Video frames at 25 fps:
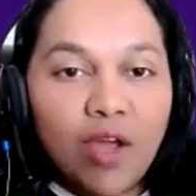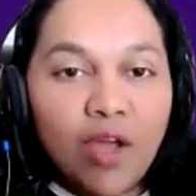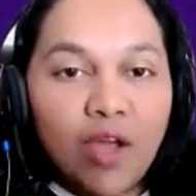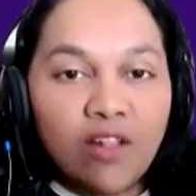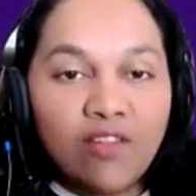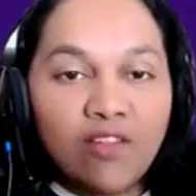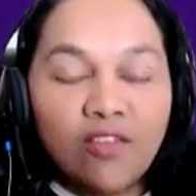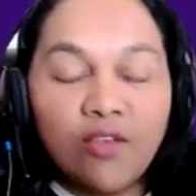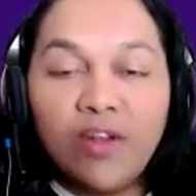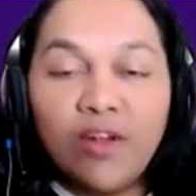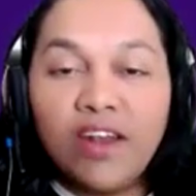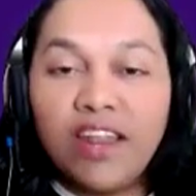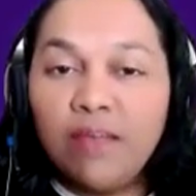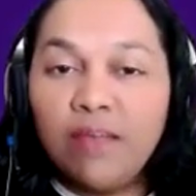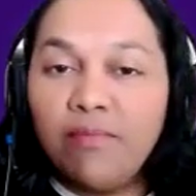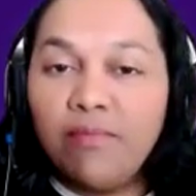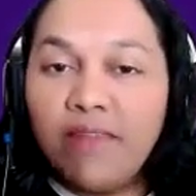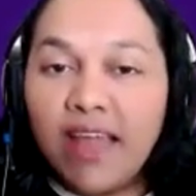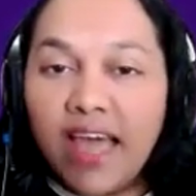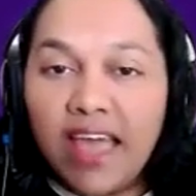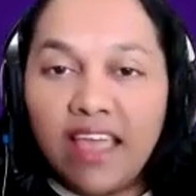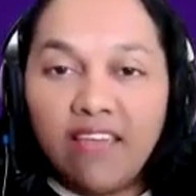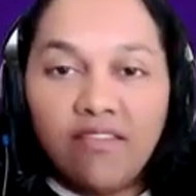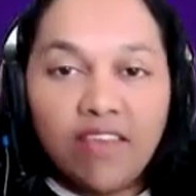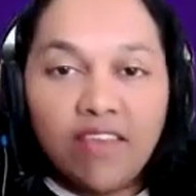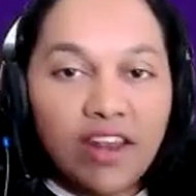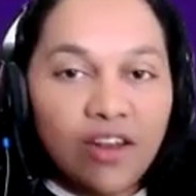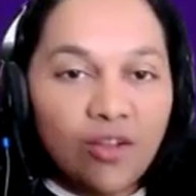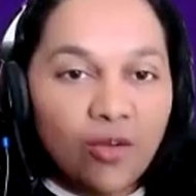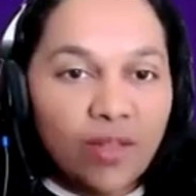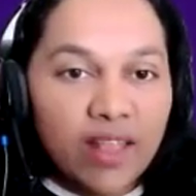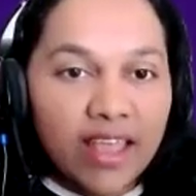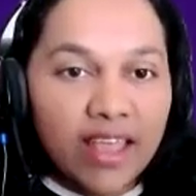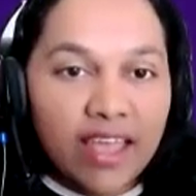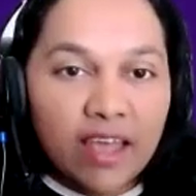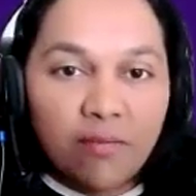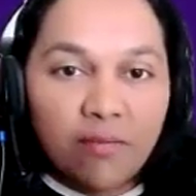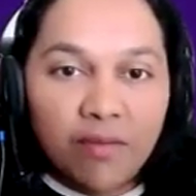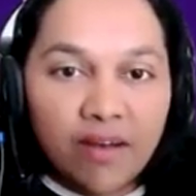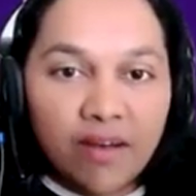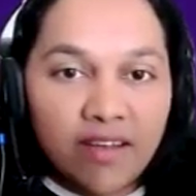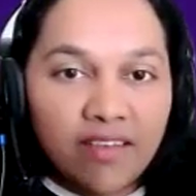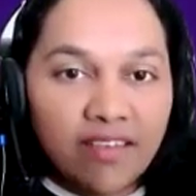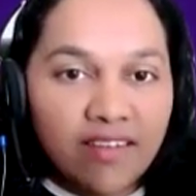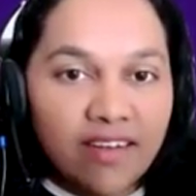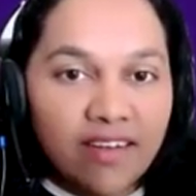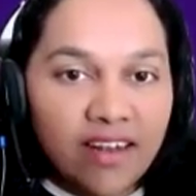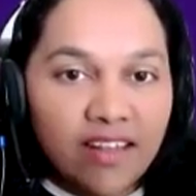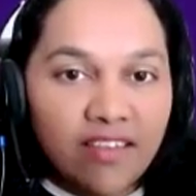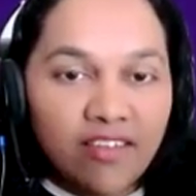We also deep dive into their
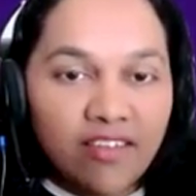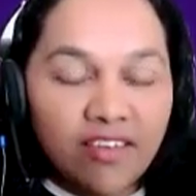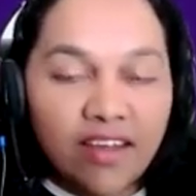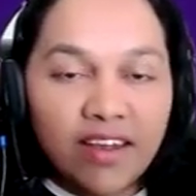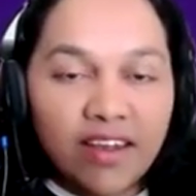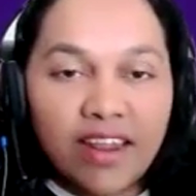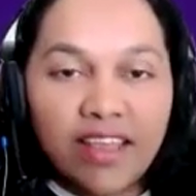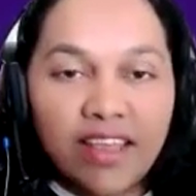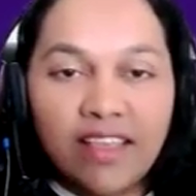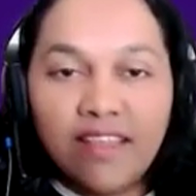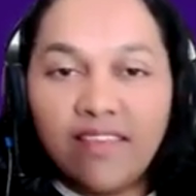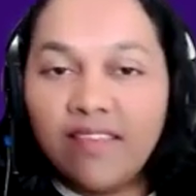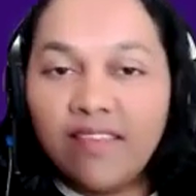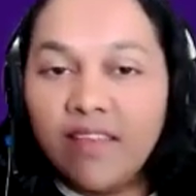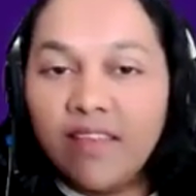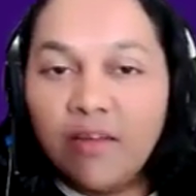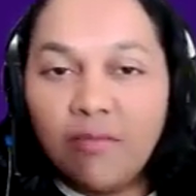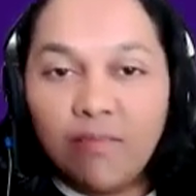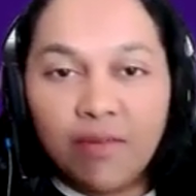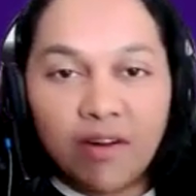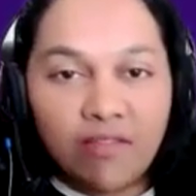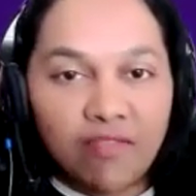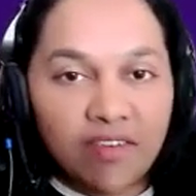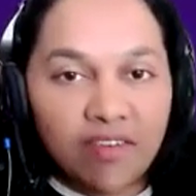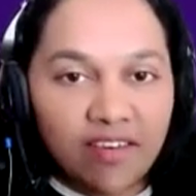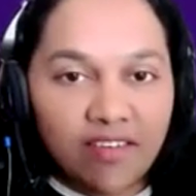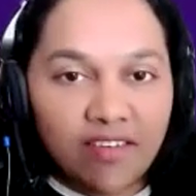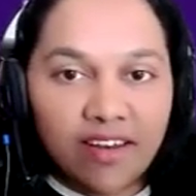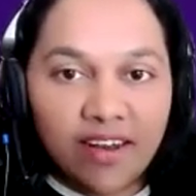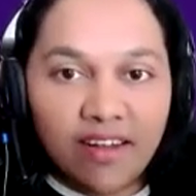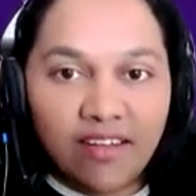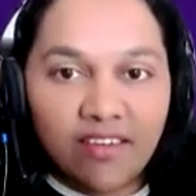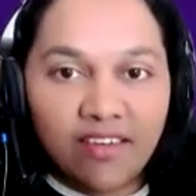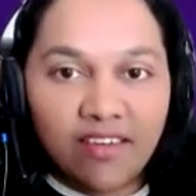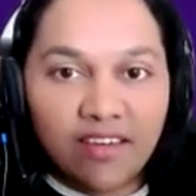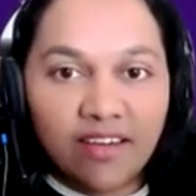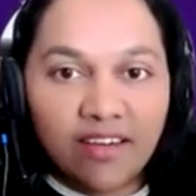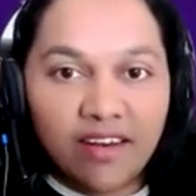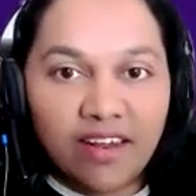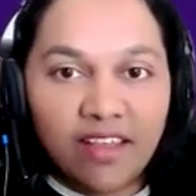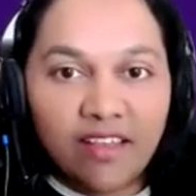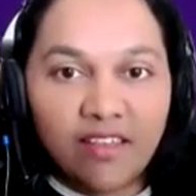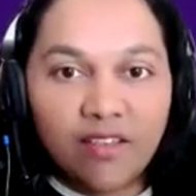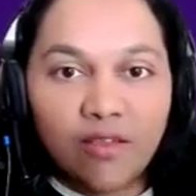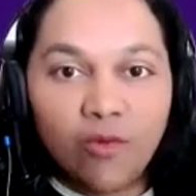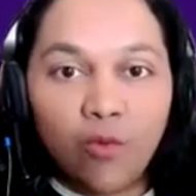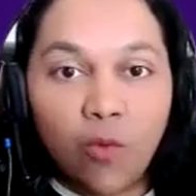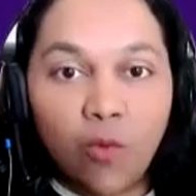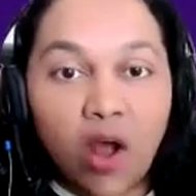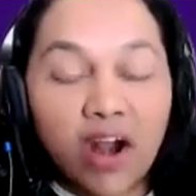personal journeys, professional
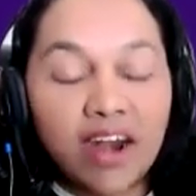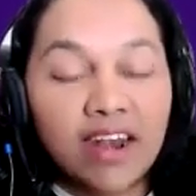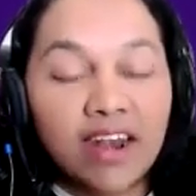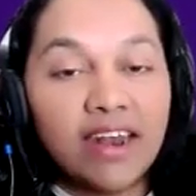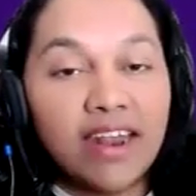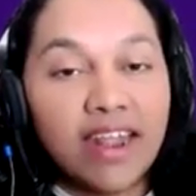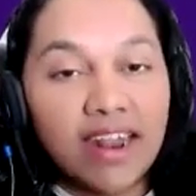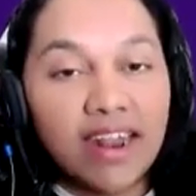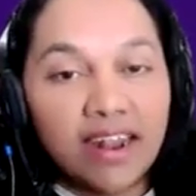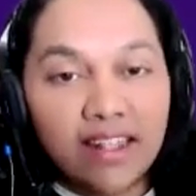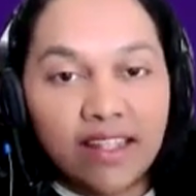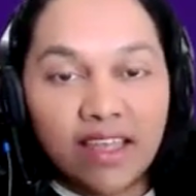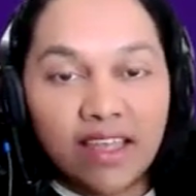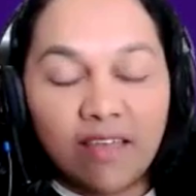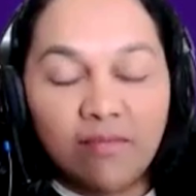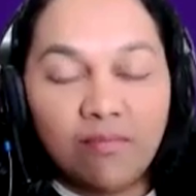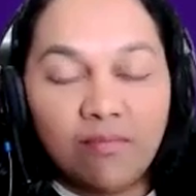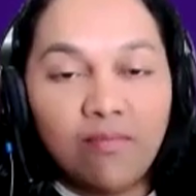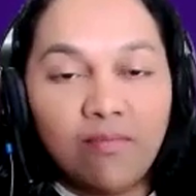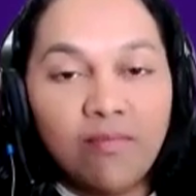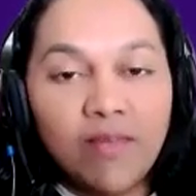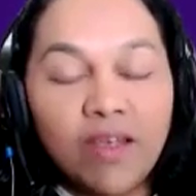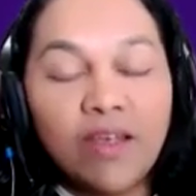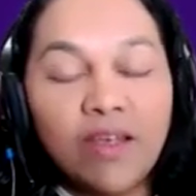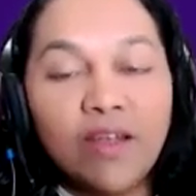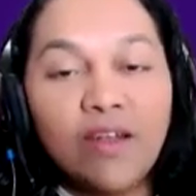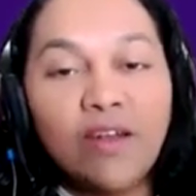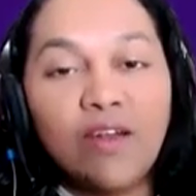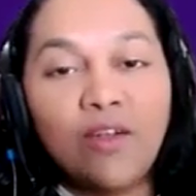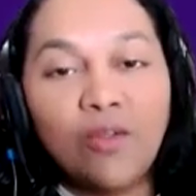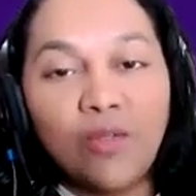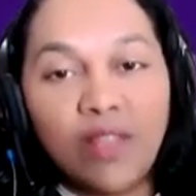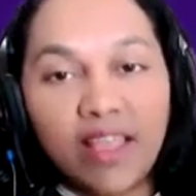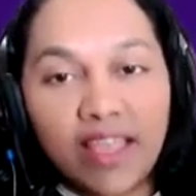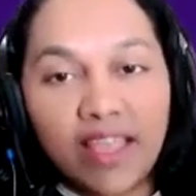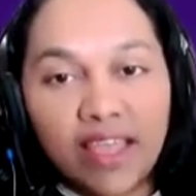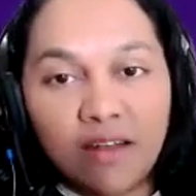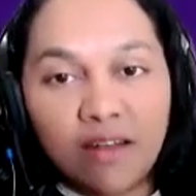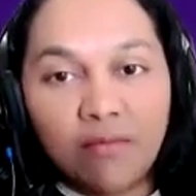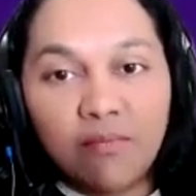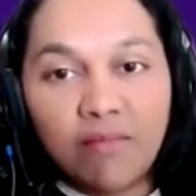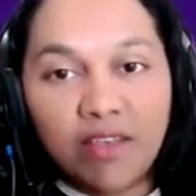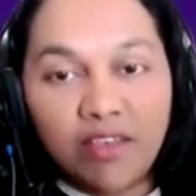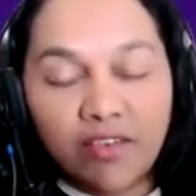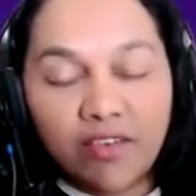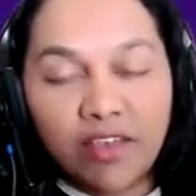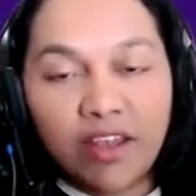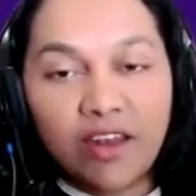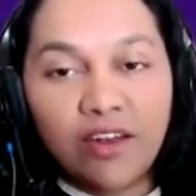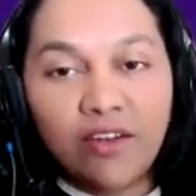journeys, what led them to their
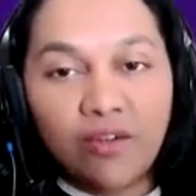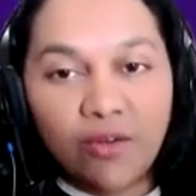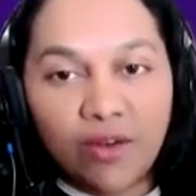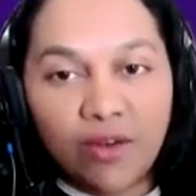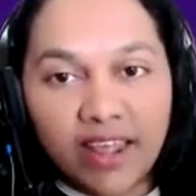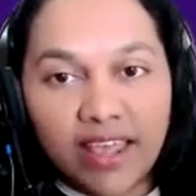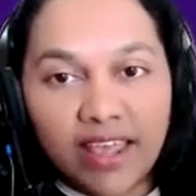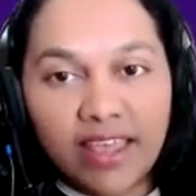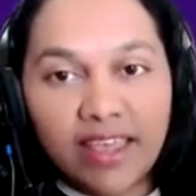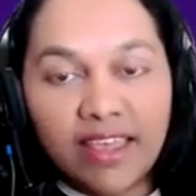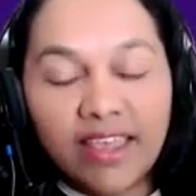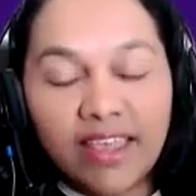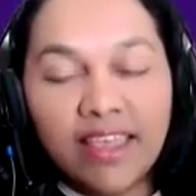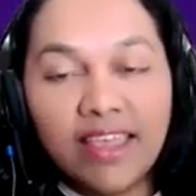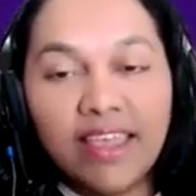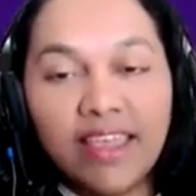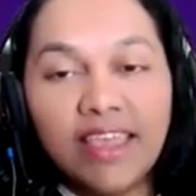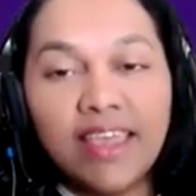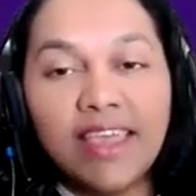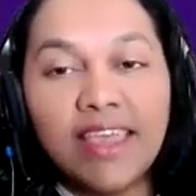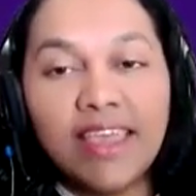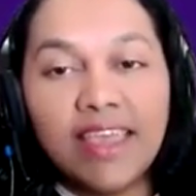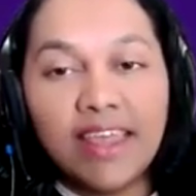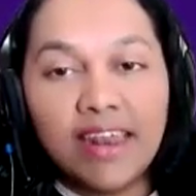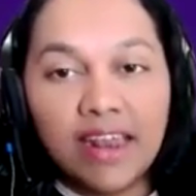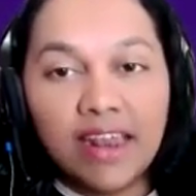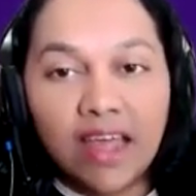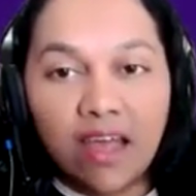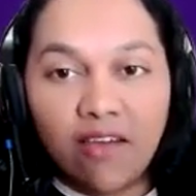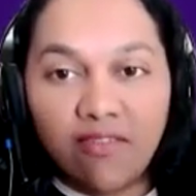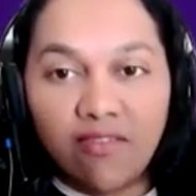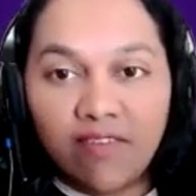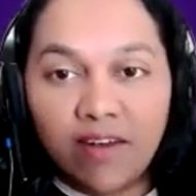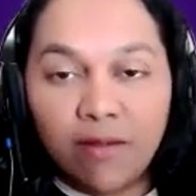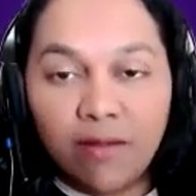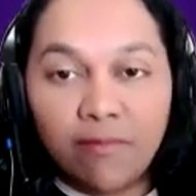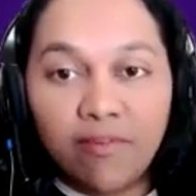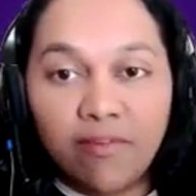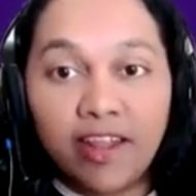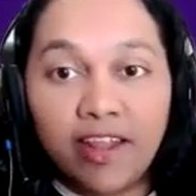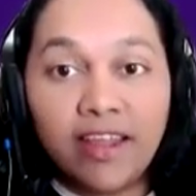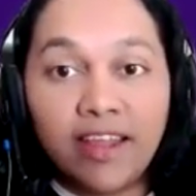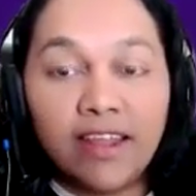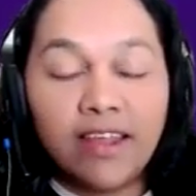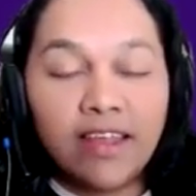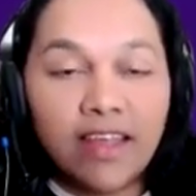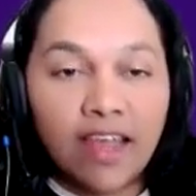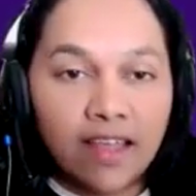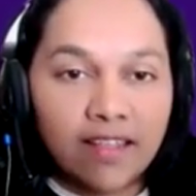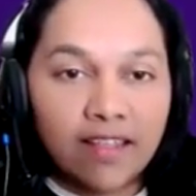mission today in
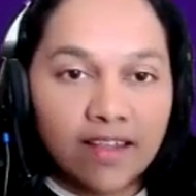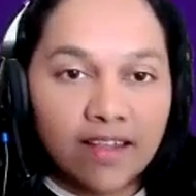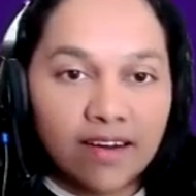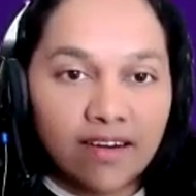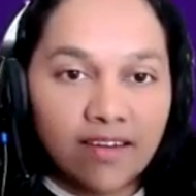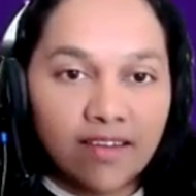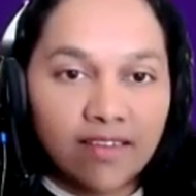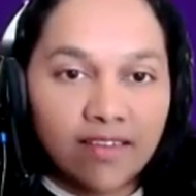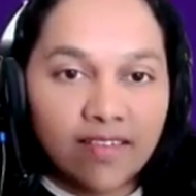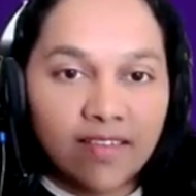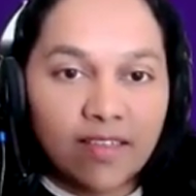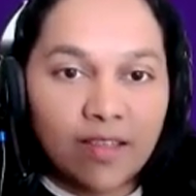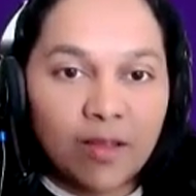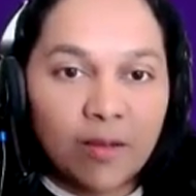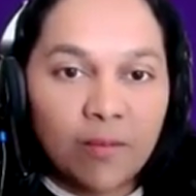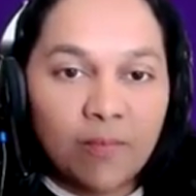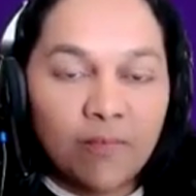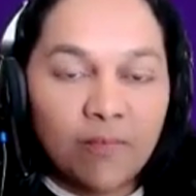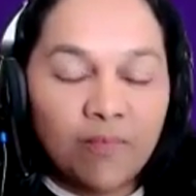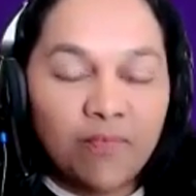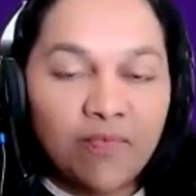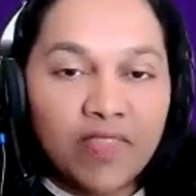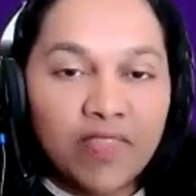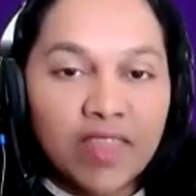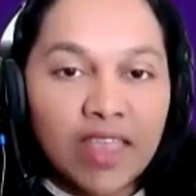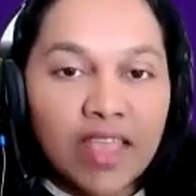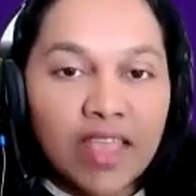uplifting others.